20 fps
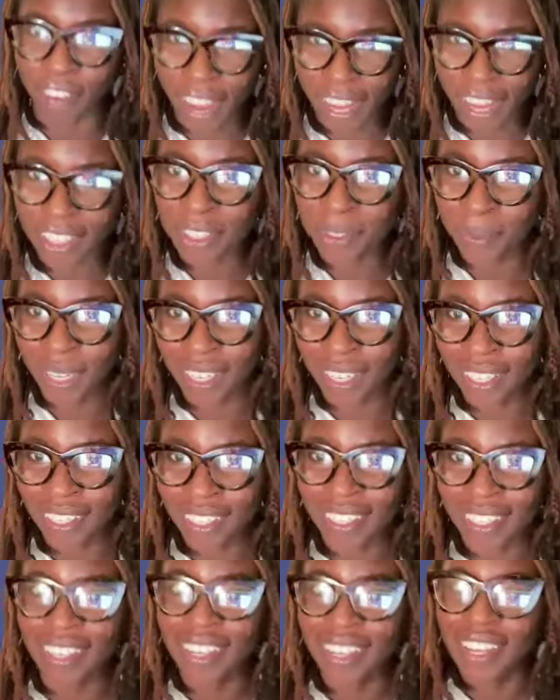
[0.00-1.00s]

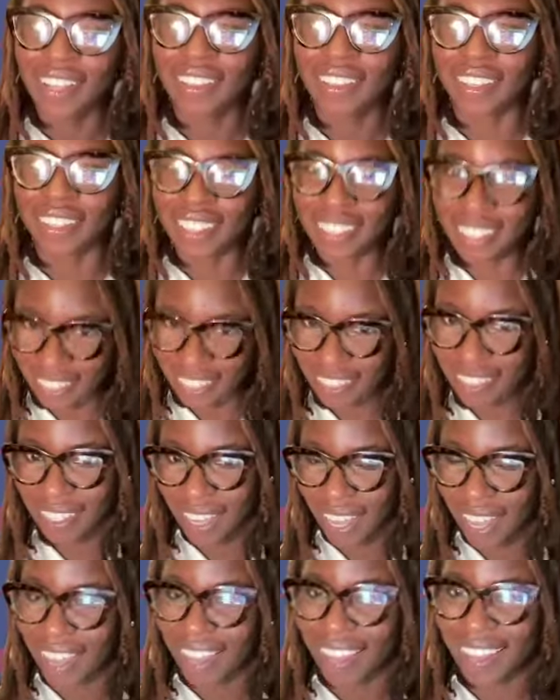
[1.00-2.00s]
graduated the
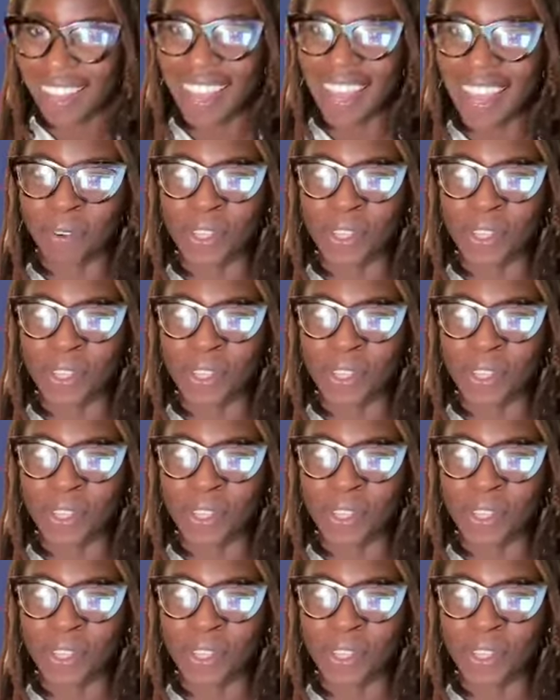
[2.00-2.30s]
CTA.